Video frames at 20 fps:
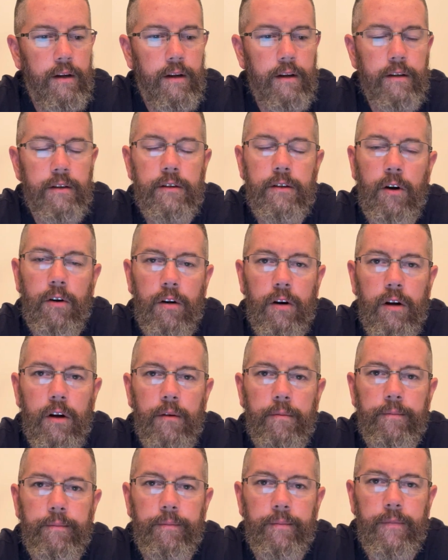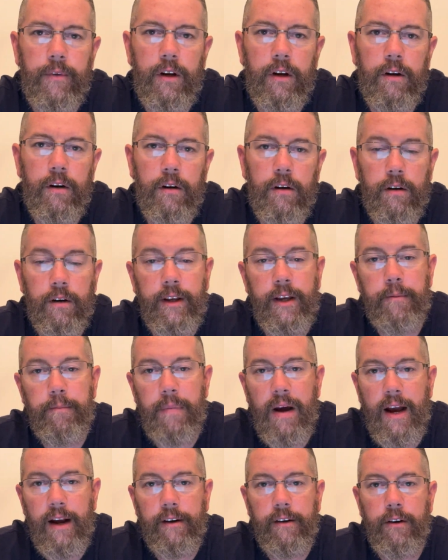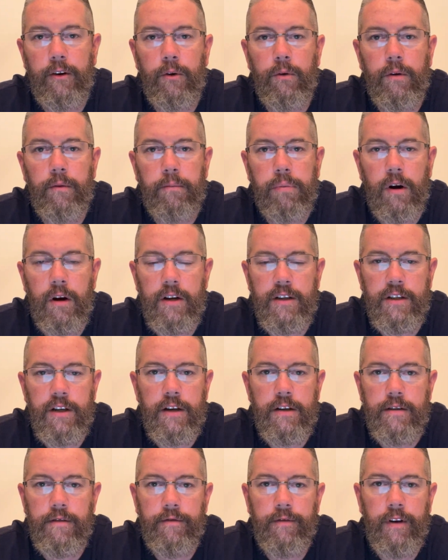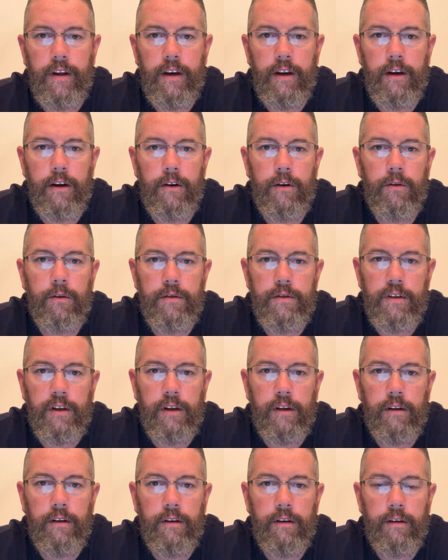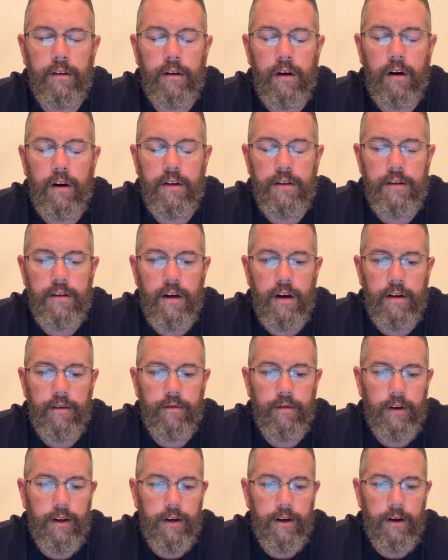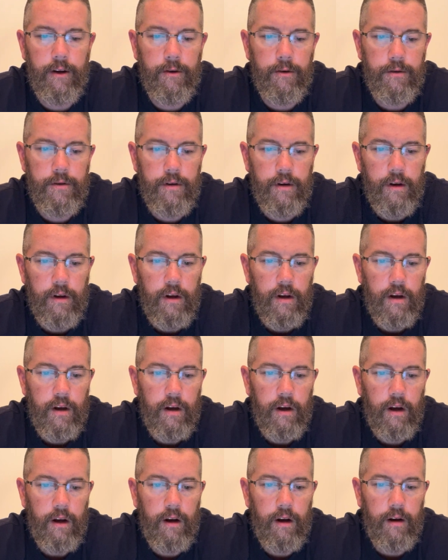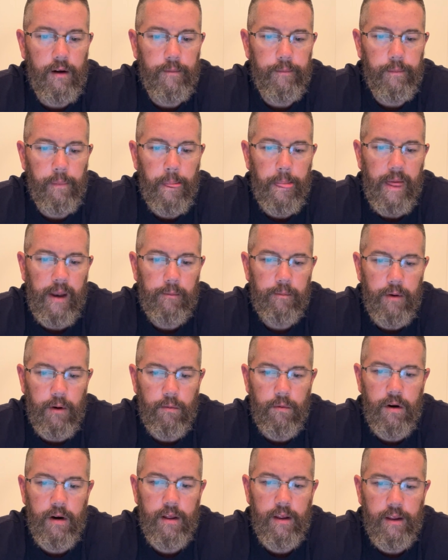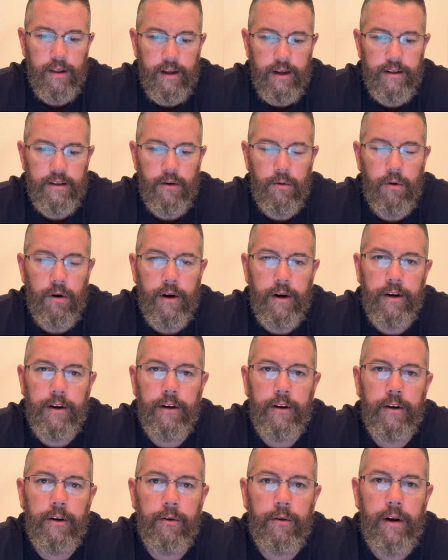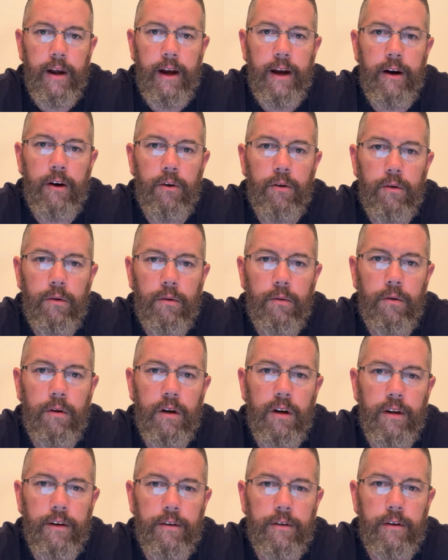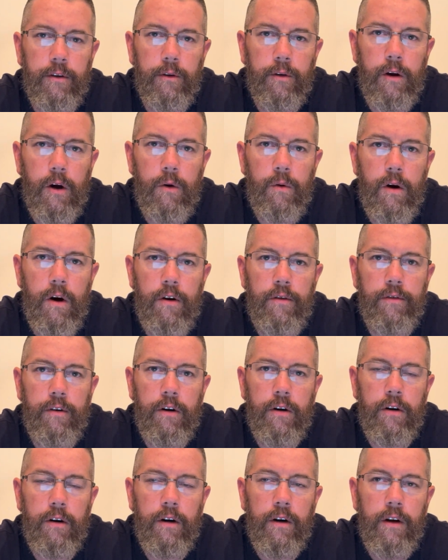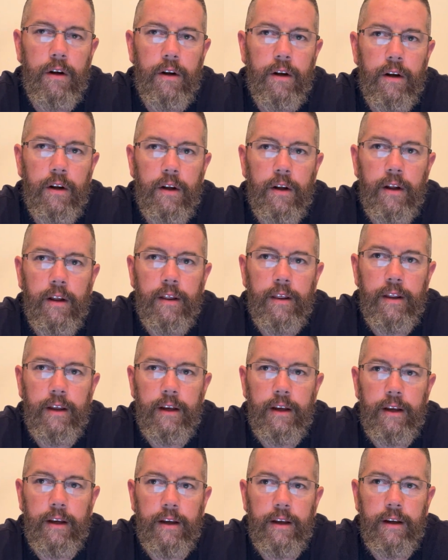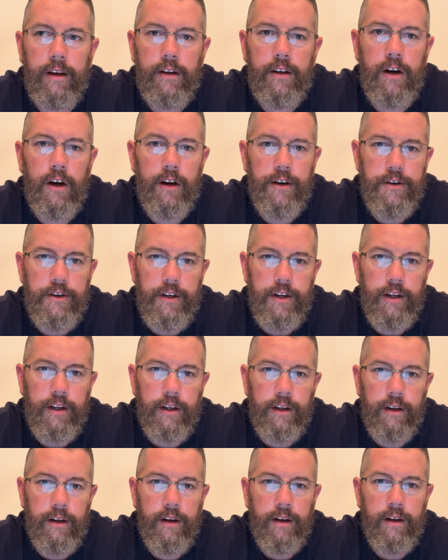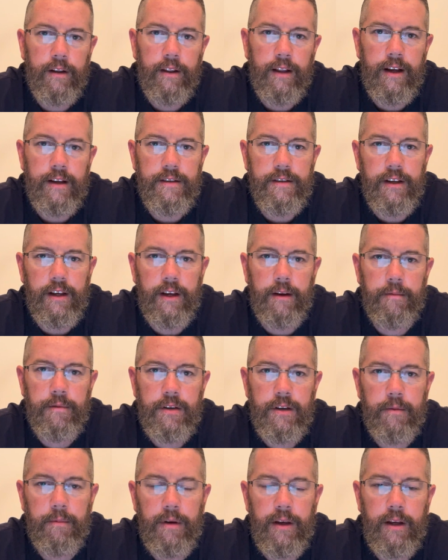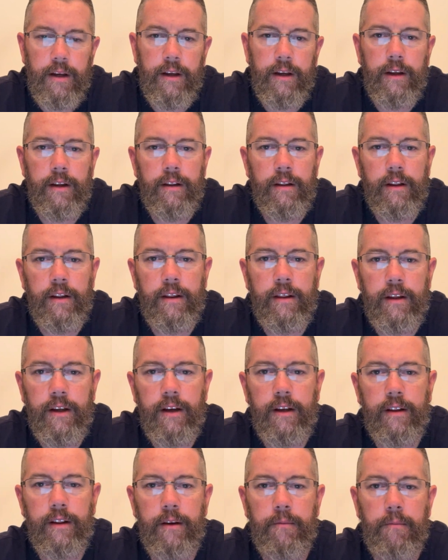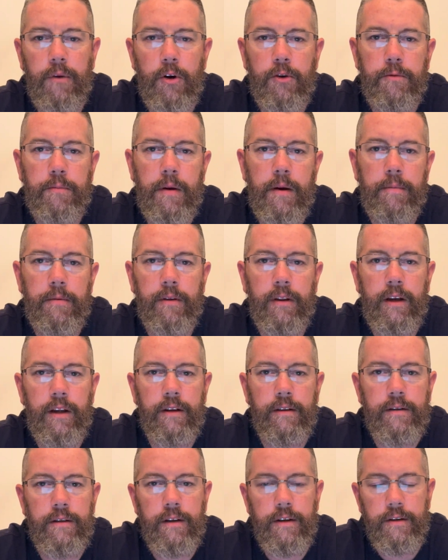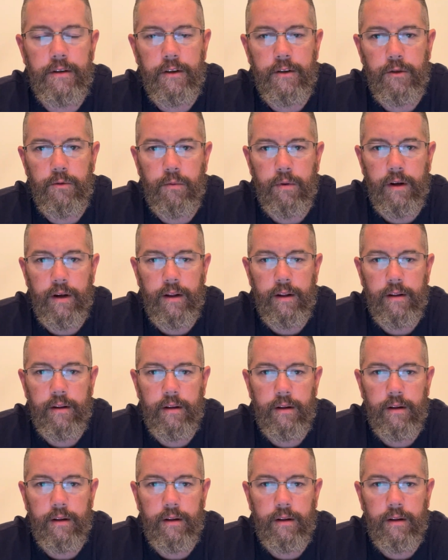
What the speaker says: start up or get back to doing processing videos and on-site videos. But one of the things I wanted to do now was to go over the cut sheet. That seems to be the thing that most people need assistance with.